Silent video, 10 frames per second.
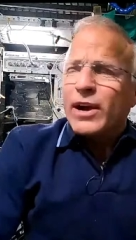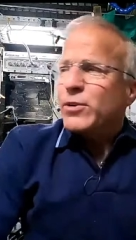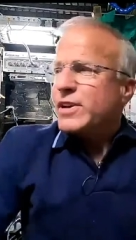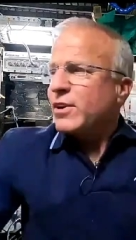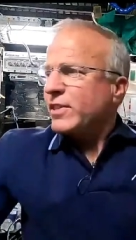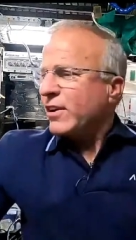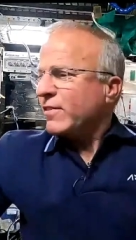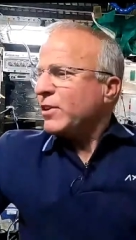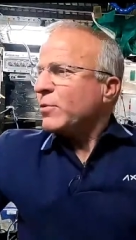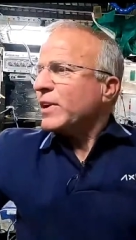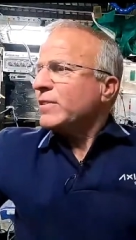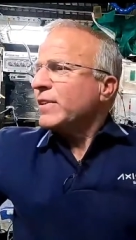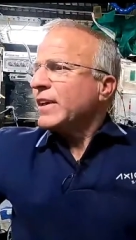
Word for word: I couldn't hear that very well.